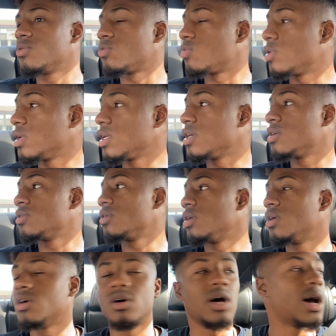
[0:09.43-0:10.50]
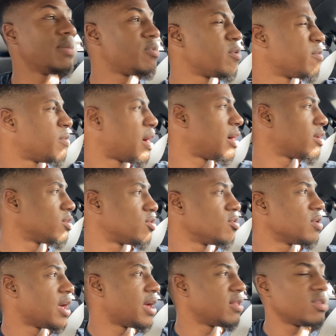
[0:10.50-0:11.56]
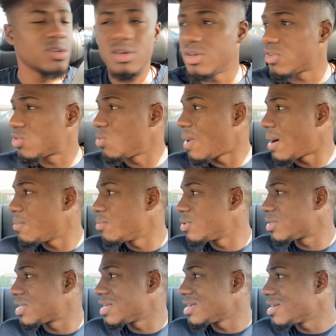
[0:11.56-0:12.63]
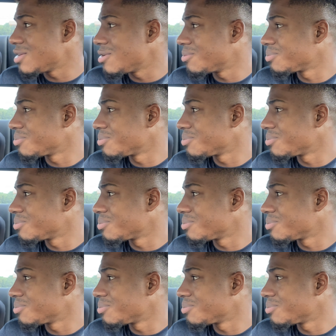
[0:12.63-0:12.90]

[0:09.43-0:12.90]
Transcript: really, how to do that swap with the